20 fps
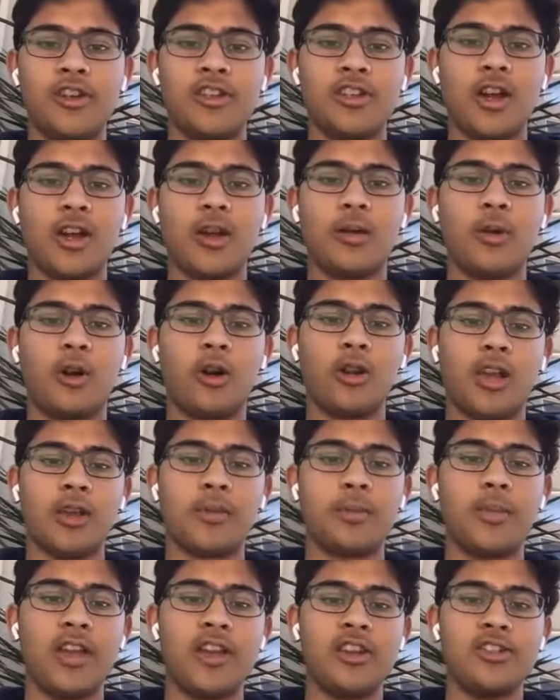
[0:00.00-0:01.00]
time are like
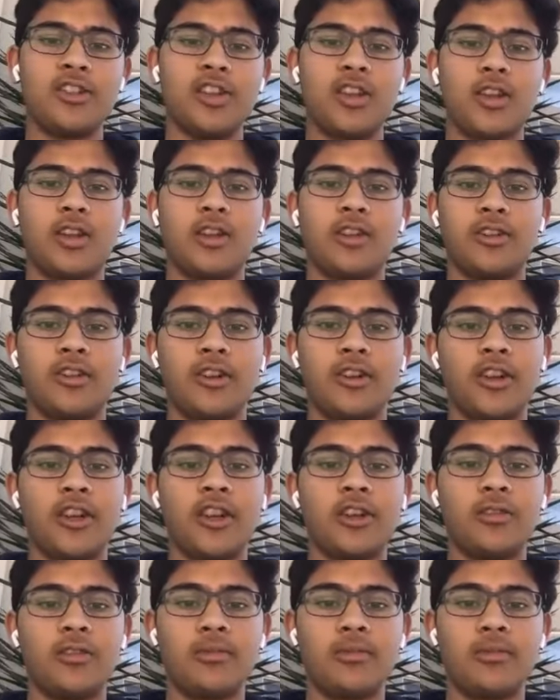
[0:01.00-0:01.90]
painting and cooking.